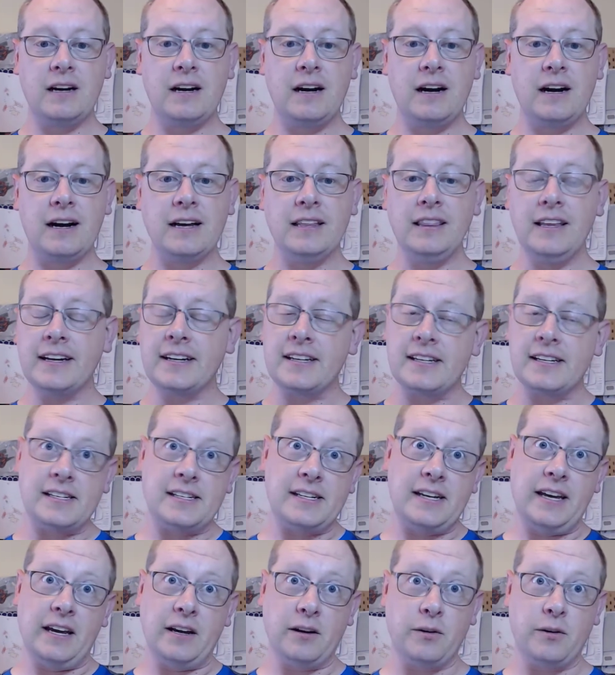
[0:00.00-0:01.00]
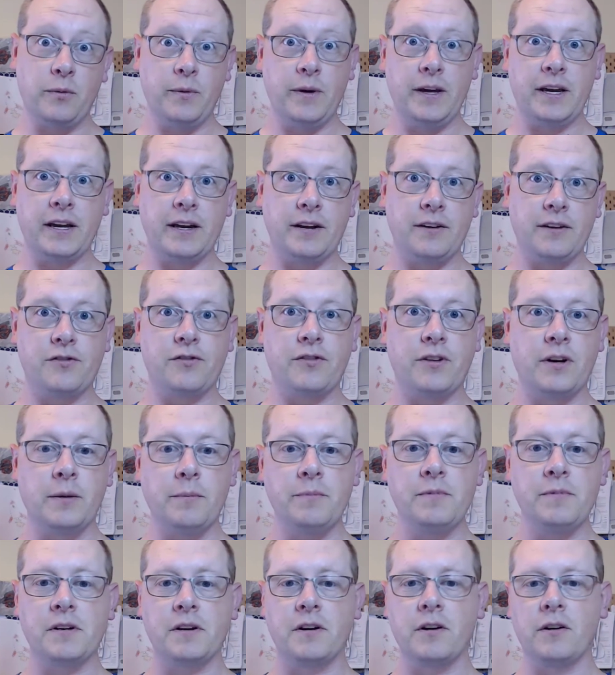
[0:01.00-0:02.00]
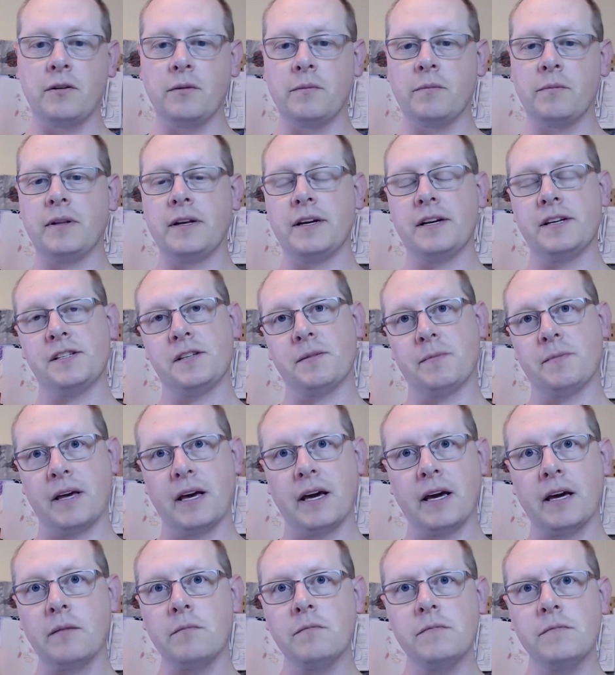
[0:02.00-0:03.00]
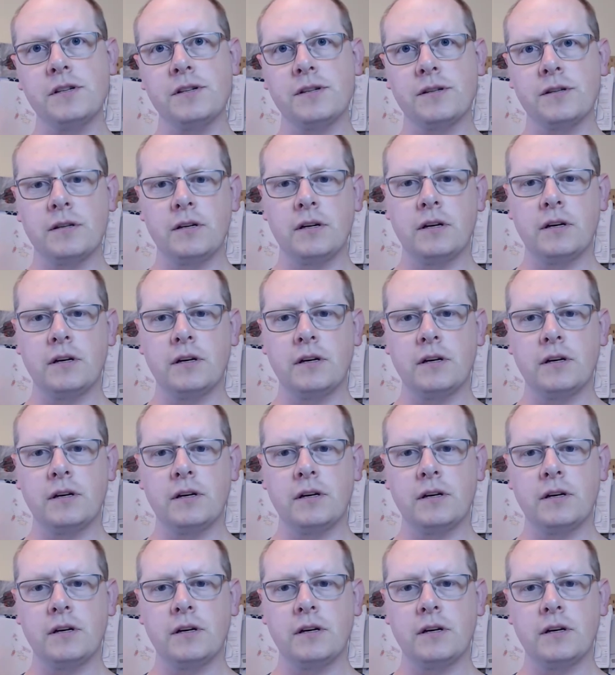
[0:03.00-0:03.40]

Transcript: I'd like to take a weekend trip to go and play some games.